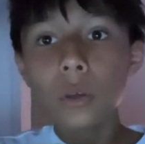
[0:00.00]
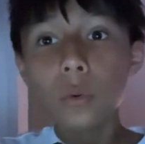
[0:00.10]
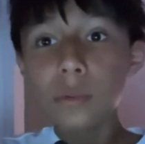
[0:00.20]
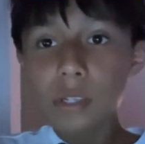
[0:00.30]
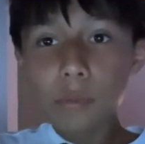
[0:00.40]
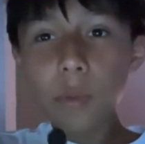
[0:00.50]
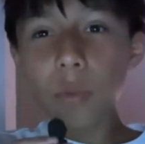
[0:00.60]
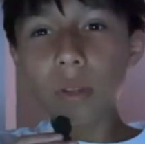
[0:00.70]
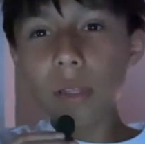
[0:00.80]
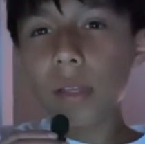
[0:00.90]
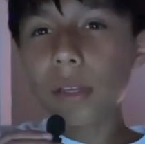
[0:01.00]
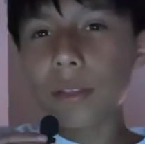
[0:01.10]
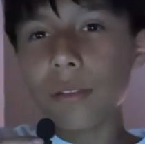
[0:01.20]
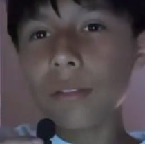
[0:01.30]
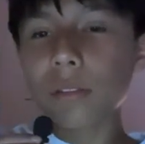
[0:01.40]
What some people think
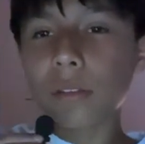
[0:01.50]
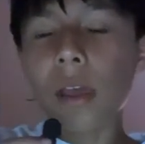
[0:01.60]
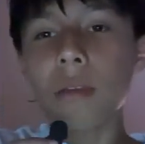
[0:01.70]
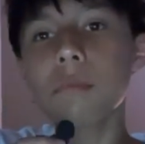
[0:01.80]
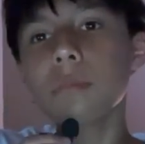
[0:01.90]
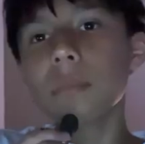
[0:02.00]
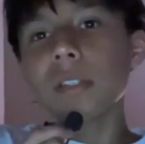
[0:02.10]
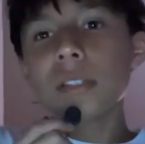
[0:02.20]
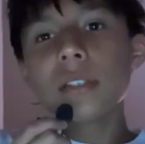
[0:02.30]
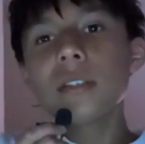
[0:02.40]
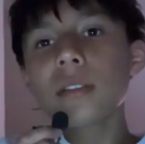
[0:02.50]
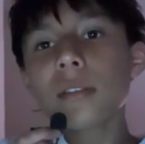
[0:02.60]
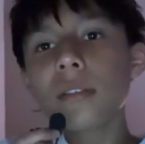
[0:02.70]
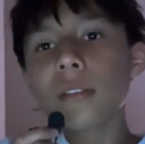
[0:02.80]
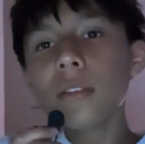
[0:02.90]
is that
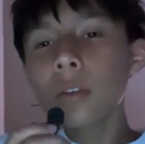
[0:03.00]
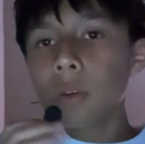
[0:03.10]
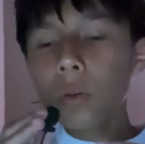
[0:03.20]
consistency